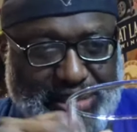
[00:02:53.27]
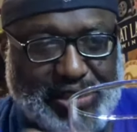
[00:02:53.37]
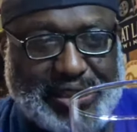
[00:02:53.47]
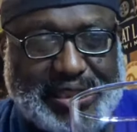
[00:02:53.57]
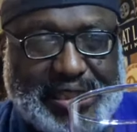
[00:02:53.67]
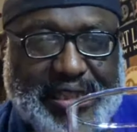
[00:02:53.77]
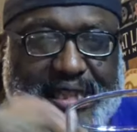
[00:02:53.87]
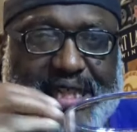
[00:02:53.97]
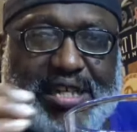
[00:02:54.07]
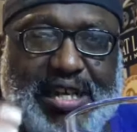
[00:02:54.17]
to it.
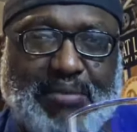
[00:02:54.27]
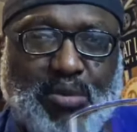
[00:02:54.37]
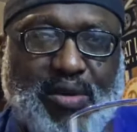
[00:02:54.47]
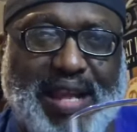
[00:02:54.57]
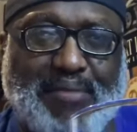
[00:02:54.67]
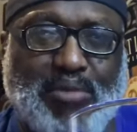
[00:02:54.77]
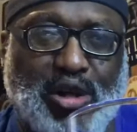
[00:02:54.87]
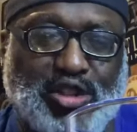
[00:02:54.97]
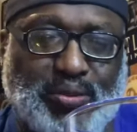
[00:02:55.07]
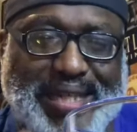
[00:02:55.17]
You get more of that
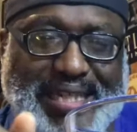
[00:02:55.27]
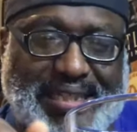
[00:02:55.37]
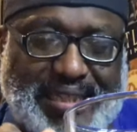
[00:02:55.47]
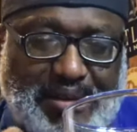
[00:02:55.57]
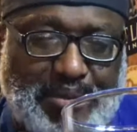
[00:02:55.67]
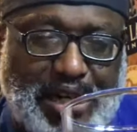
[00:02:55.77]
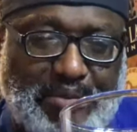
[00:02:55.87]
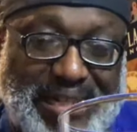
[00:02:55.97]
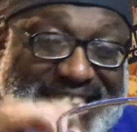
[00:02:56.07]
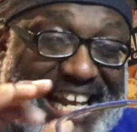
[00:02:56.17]
malt sweetness in the
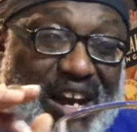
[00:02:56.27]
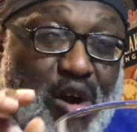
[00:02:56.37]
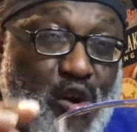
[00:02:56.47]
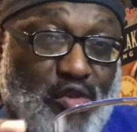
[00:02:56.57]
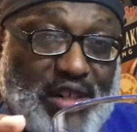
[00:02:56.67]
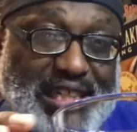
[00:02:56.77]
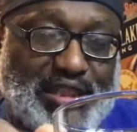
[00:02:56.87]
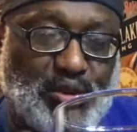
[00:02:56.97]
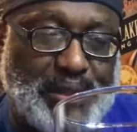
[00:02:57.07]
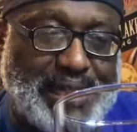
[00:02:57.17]
beer, but it's not overly
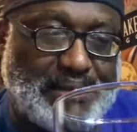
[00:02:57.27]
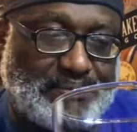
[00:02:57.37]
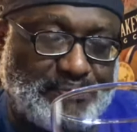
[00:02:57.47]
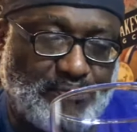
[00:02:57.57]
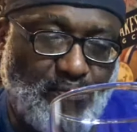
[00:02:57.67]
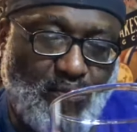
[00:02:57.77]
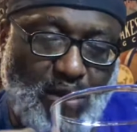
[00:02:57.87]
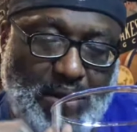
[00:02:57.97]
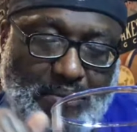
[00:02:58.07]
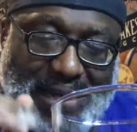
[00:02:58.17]
sweet,
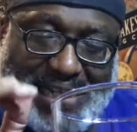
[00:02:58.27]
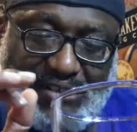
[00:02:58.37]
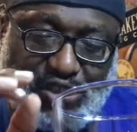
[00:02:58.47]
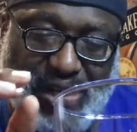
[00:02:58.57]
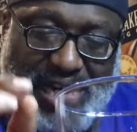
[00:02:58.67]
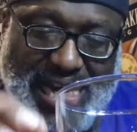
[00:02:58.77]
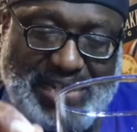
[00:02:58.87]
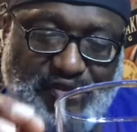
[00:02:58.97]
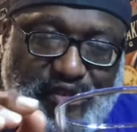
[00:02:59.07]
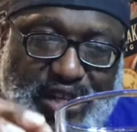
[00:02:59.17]
but it gives you a
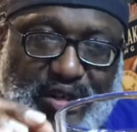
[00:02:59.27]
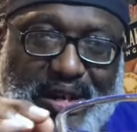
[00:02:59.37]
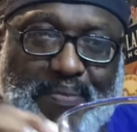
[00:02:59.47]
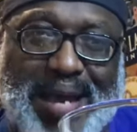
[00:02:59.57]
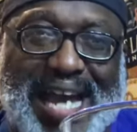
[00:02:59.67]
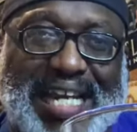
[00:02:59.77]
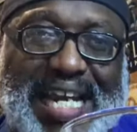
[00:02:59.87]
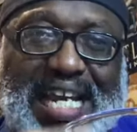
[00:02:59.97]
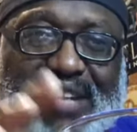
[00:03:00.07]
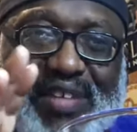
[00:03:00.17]
nice feel on the back
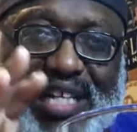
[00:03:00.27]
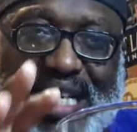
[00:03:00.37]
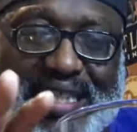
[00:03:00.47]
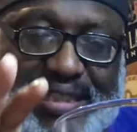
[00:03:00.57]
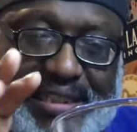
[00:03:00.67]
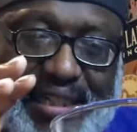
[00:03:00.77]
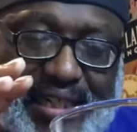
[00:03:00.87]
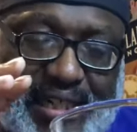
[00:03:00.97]
end of a nice